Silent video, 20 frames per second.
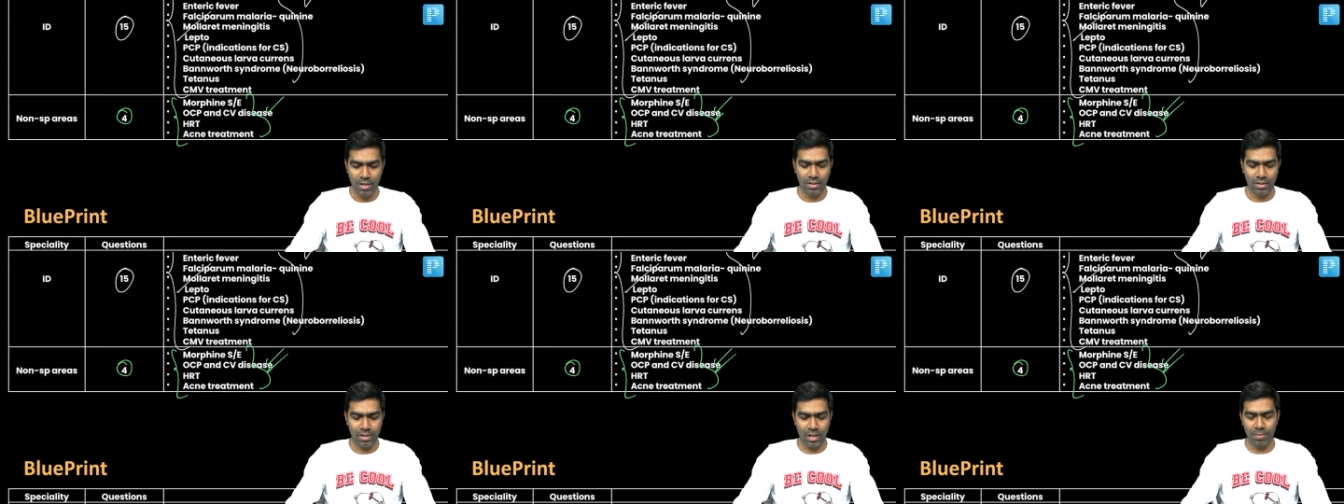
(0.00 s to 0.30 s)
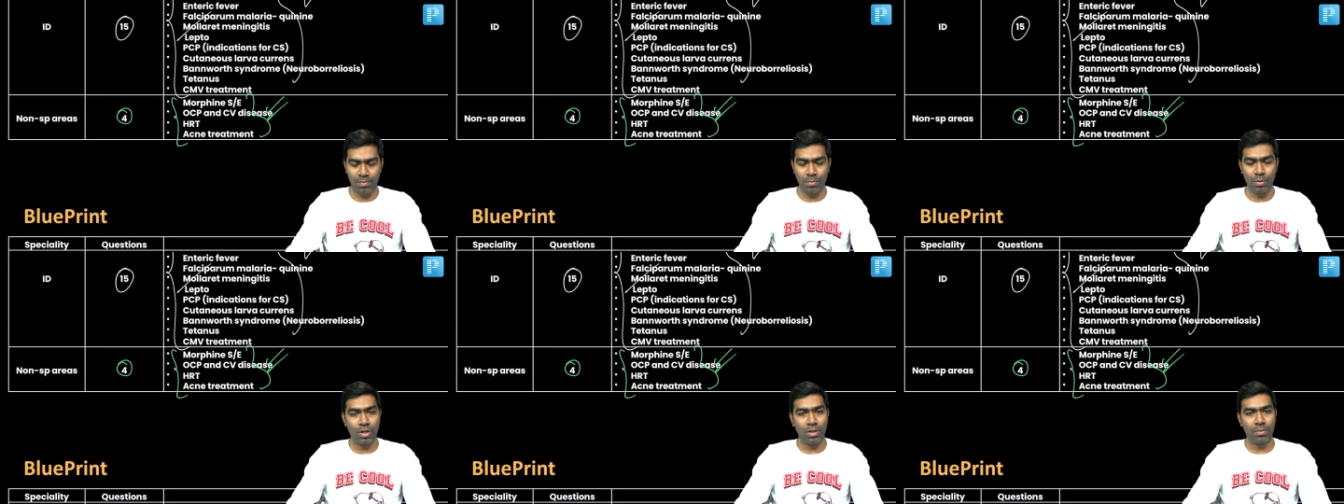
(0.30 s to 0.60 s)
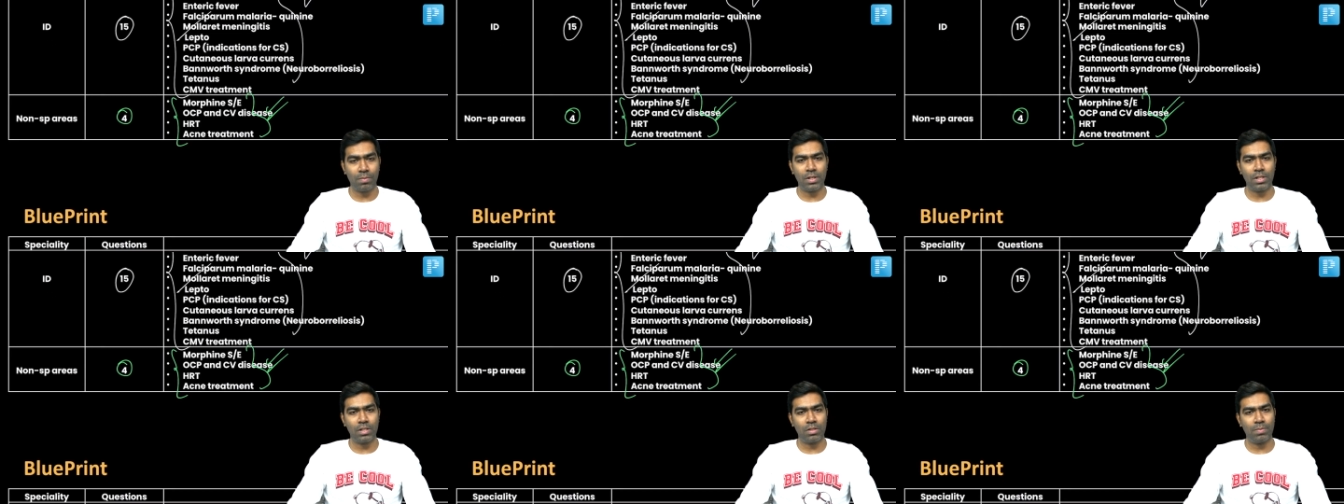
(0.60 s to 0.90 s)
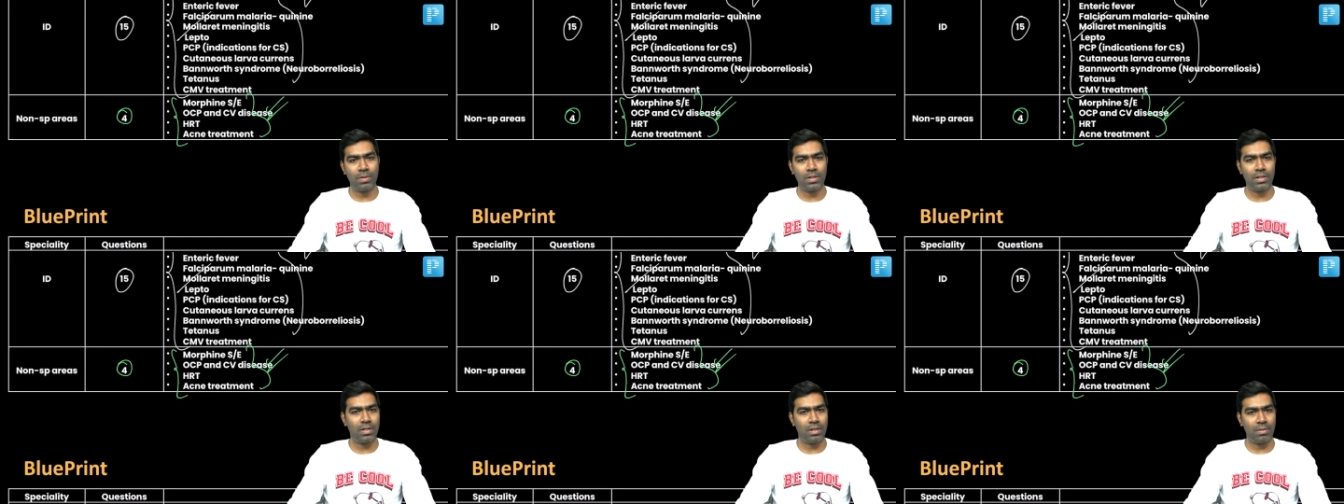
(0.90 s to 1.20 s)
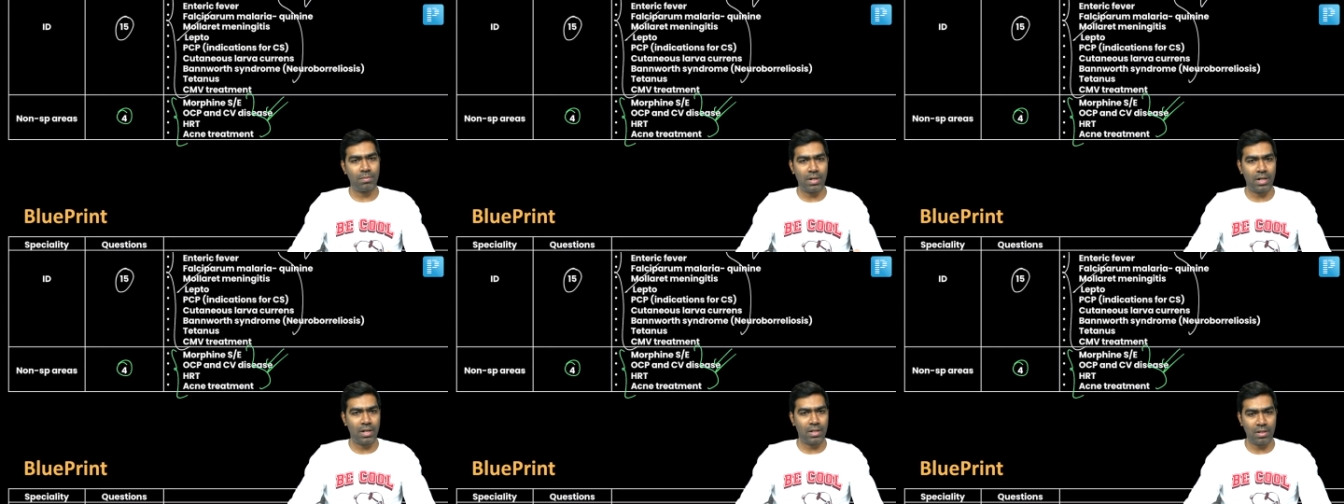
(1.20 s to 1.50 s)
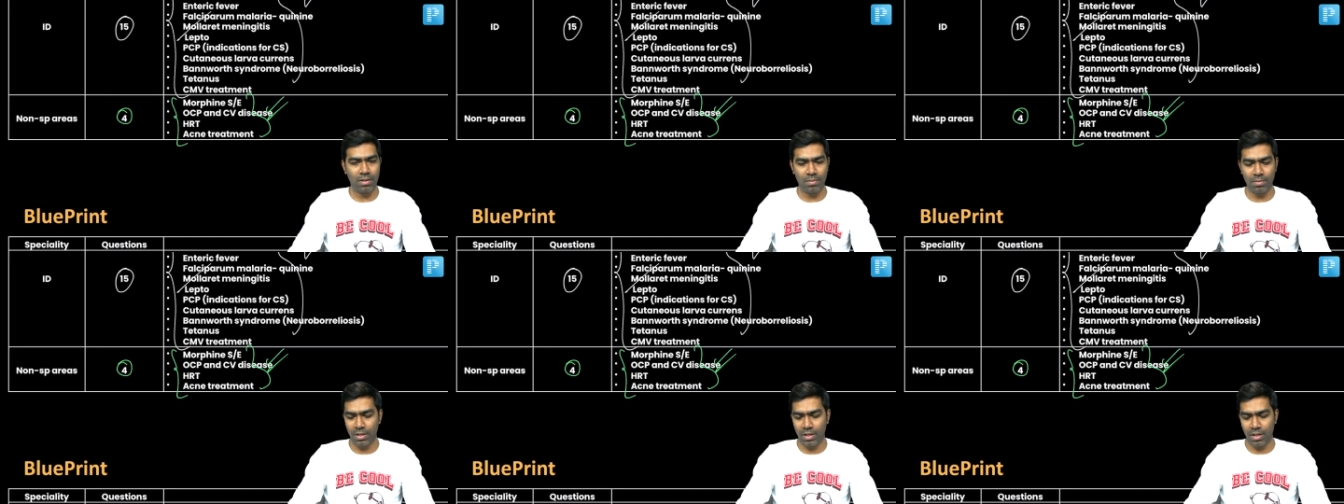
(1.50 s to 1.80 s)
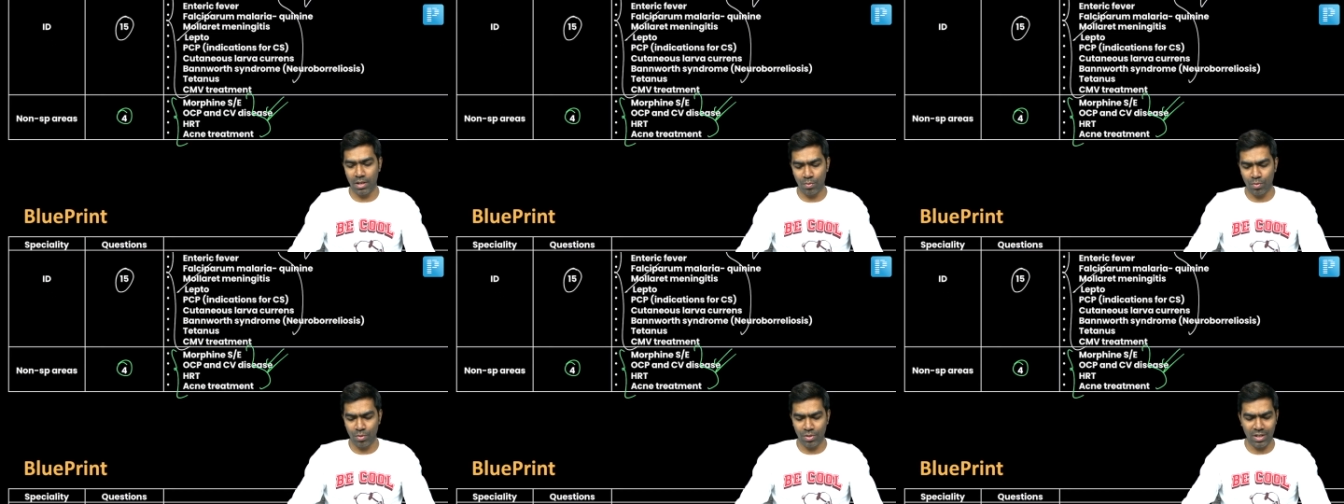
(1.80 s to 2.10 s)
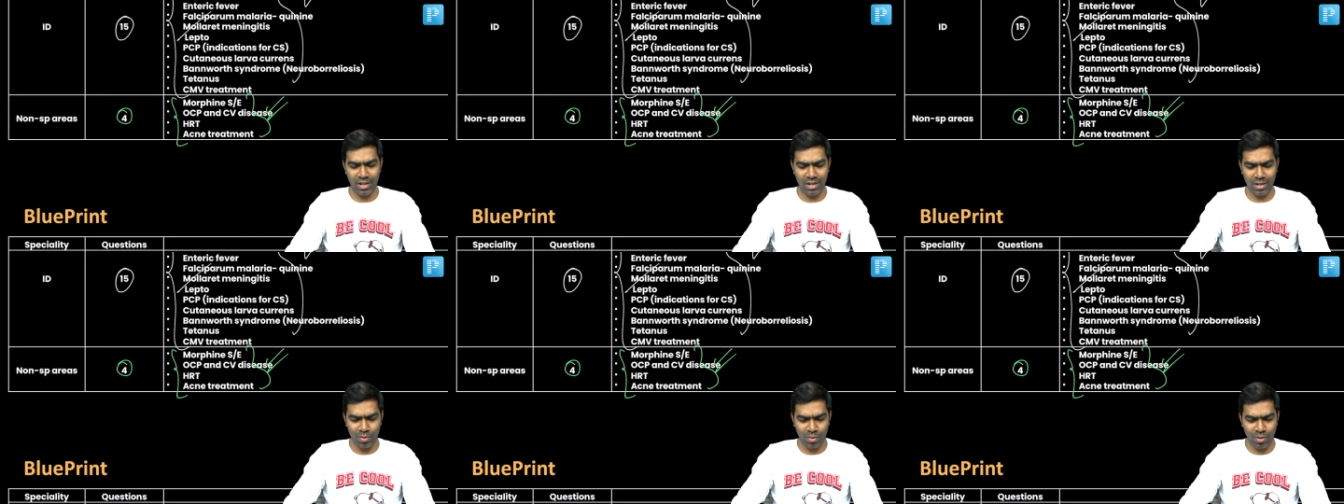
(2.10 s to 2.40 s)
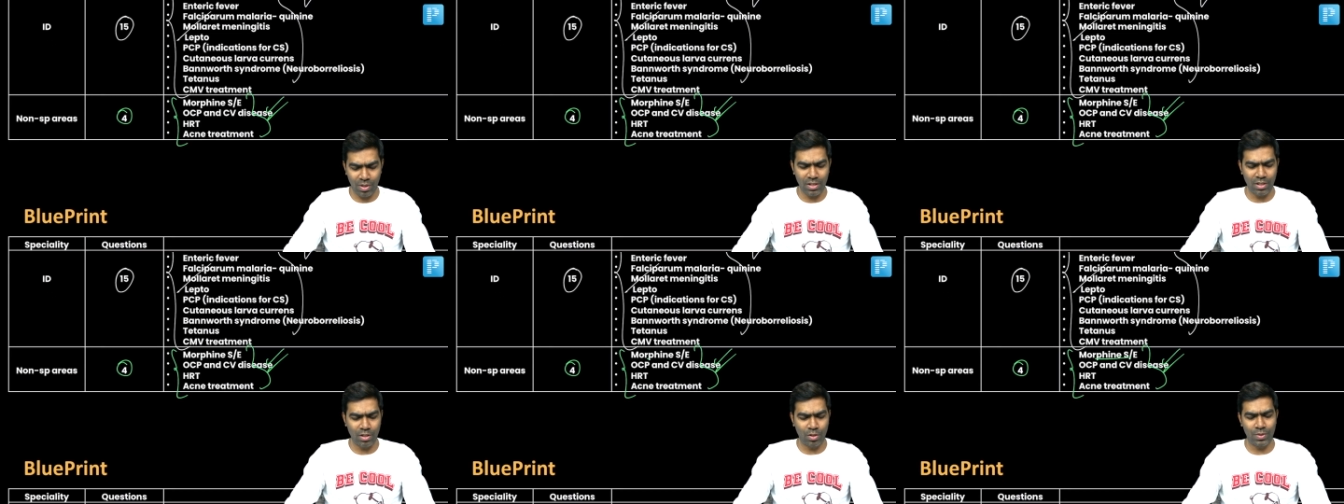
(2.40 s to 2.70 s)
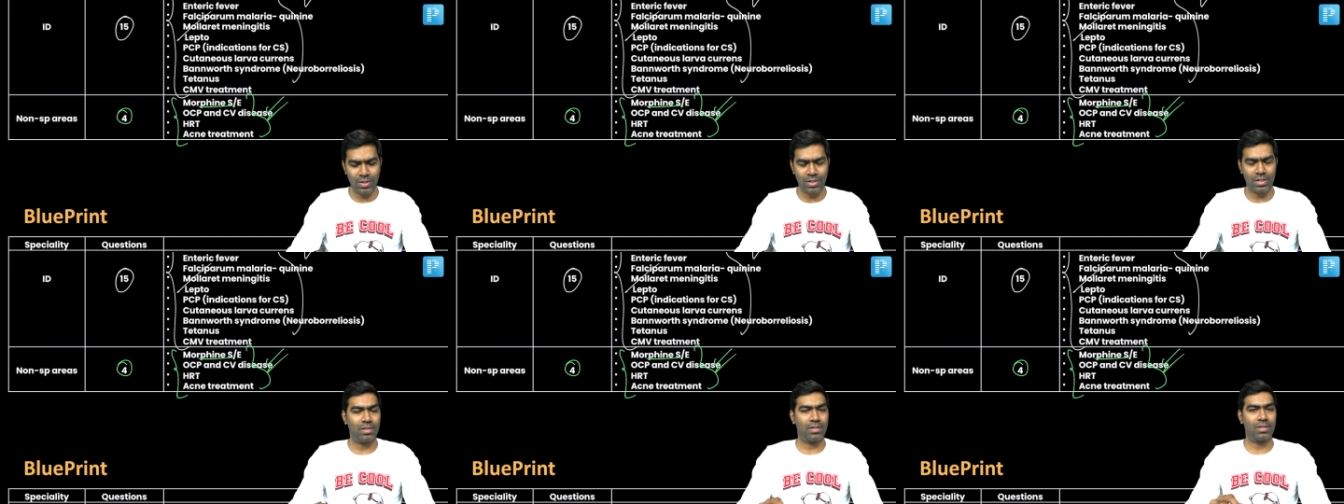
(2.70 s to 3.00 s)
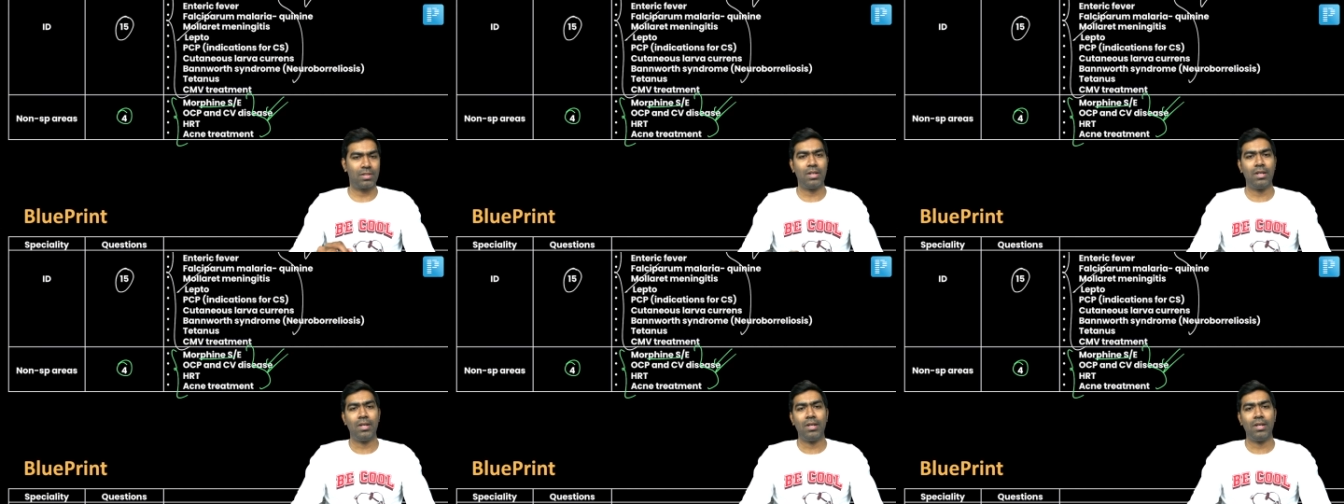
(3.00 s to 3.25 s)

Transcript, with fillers: therapeutic principles in medicine, but I would say like look at the questions.